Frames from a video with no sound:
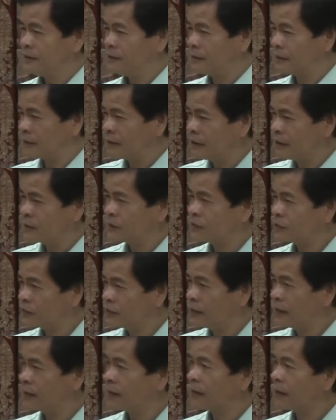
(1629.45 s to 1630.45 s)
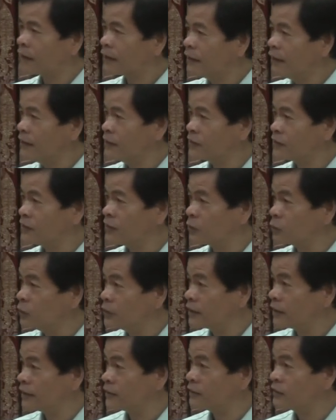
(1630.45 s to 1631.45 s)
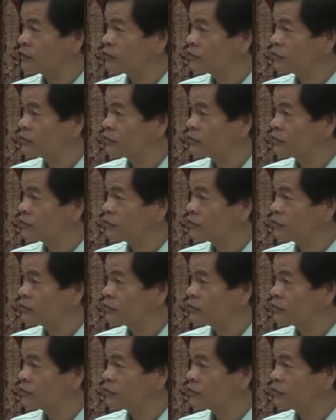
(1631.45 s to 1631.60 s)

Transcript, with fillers: that there are still things that we can